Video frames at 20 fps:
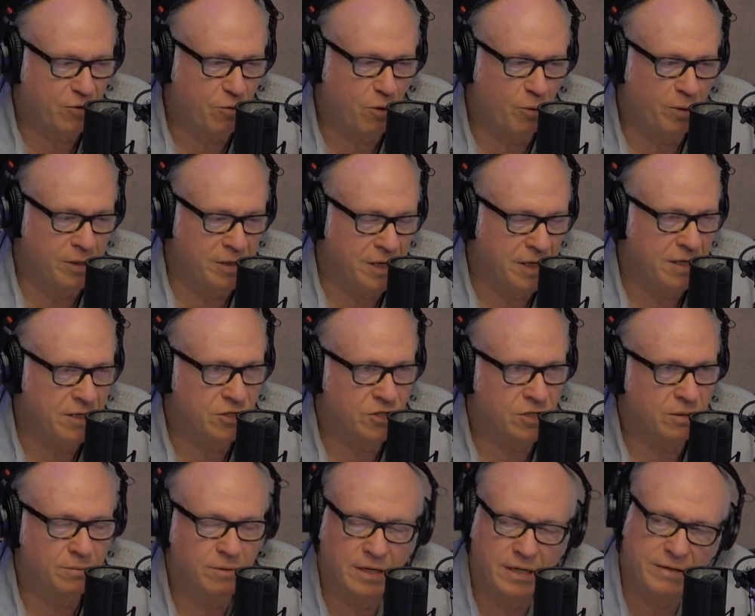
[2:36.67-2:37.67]
what we need is
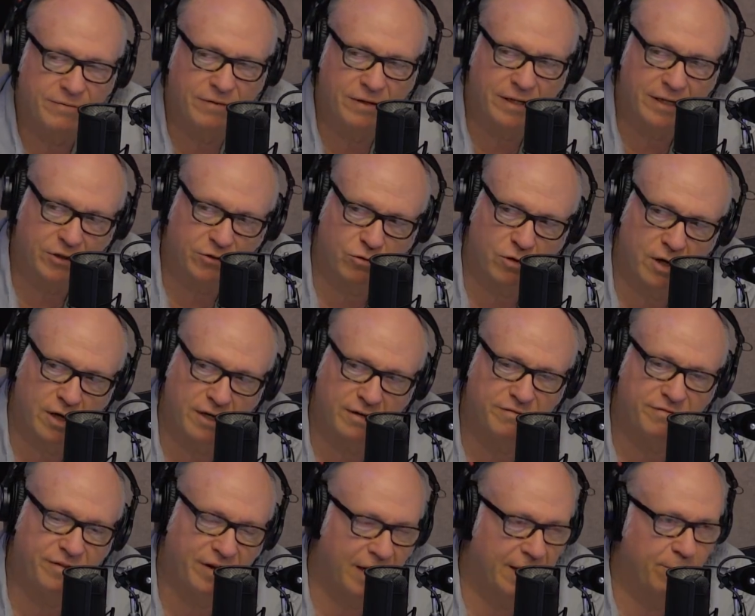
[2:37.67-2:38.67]
some kind of electronic
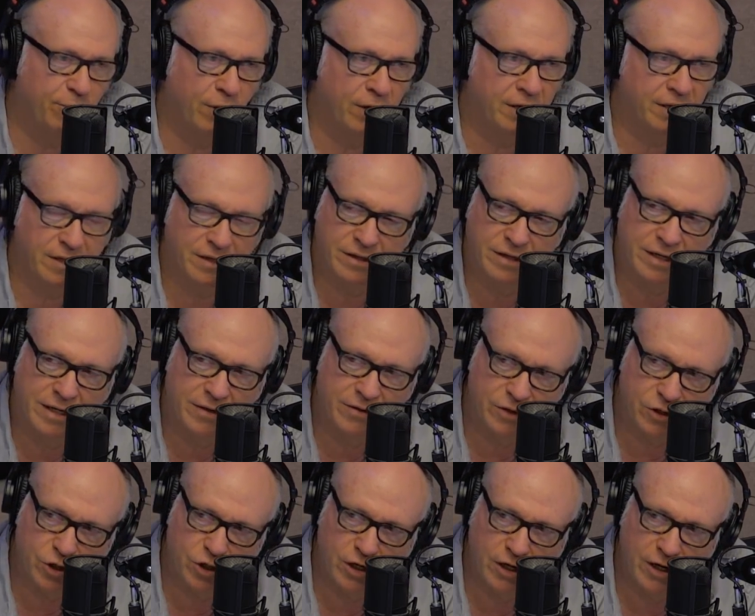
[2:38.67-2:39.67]
vibrating thing in the chair.